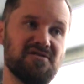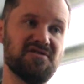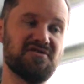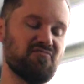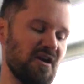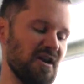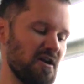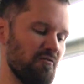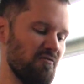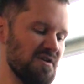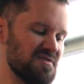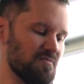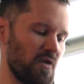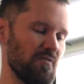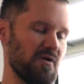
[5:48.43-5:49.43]
There's really no
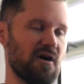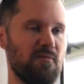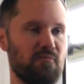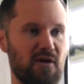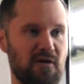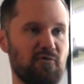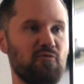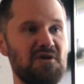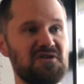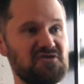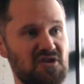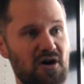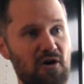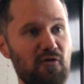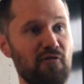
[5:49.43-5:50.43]
reason why we can't bring
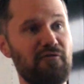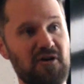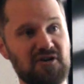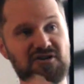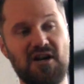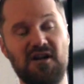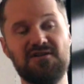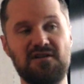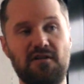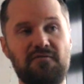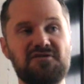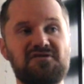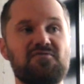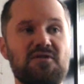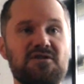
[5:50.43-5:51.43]
almost the whole functionality
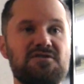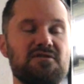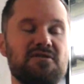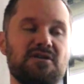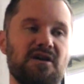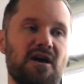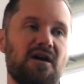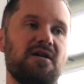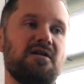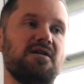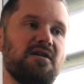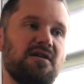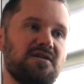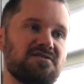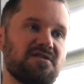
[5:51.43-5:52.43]
of this suite to the
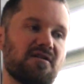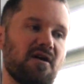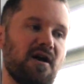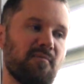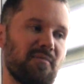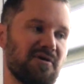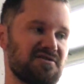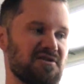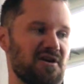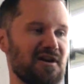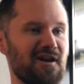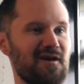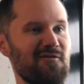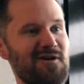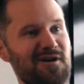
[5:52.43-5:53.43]
the client, but
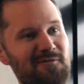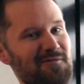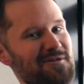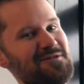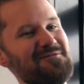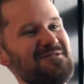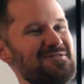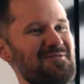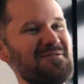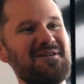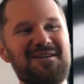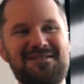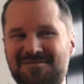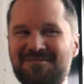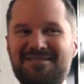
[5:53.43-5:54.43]
you know, we do what
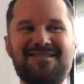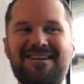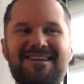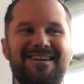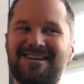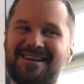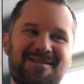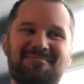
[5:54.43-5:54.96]
our customers like at